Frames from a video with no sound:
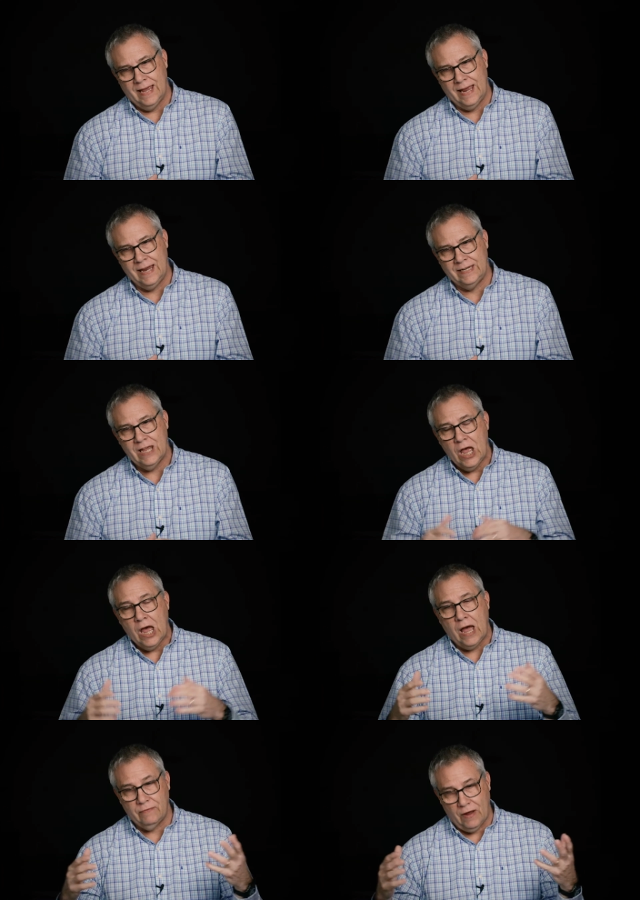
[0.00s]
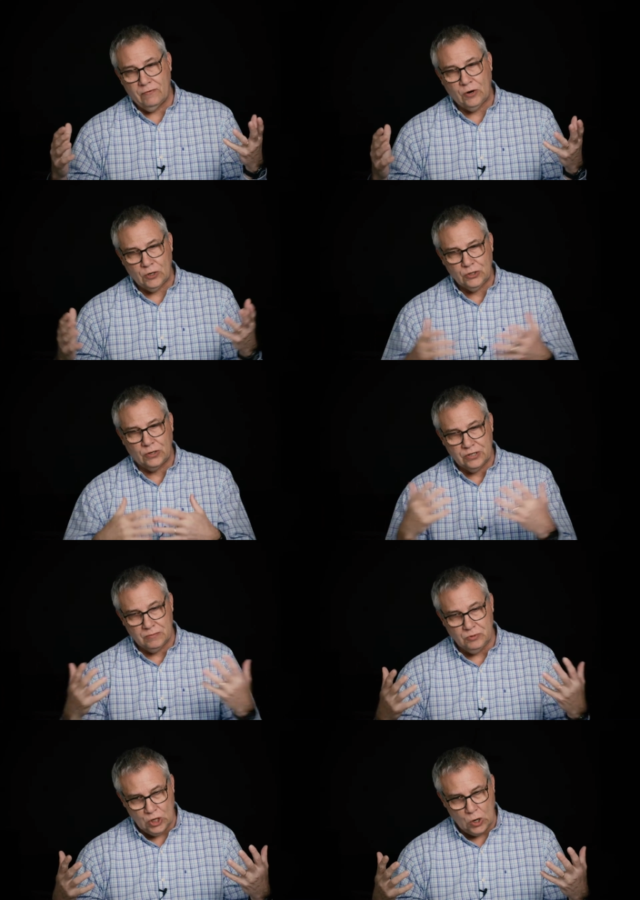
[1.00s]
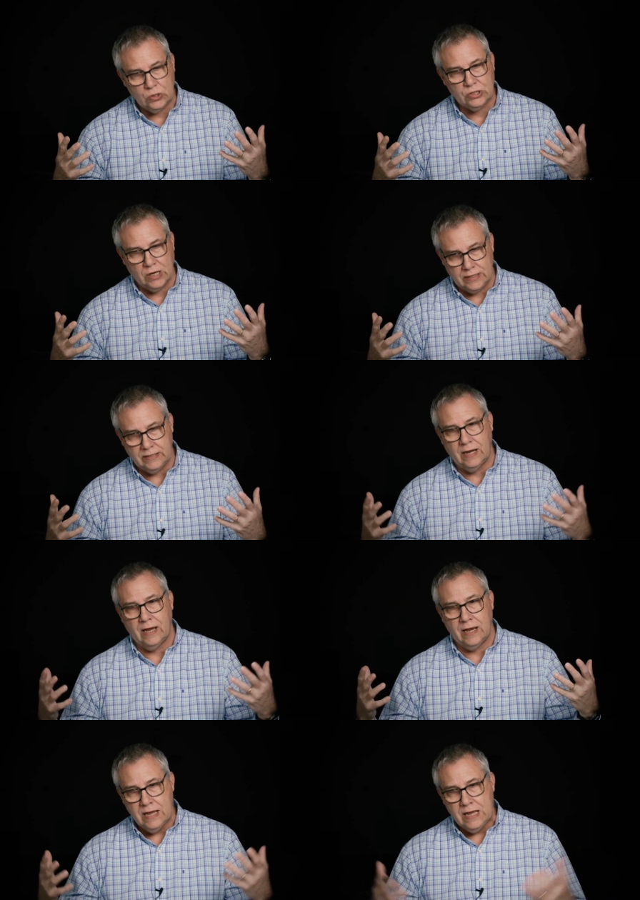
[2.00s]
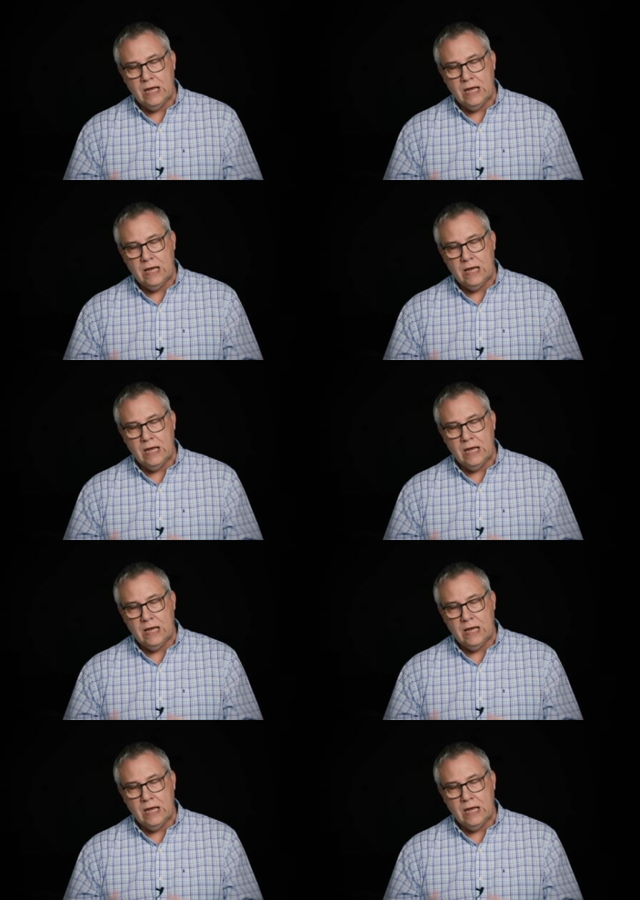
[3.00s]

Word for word: And I've, I've heard sort of some jokes on, uh,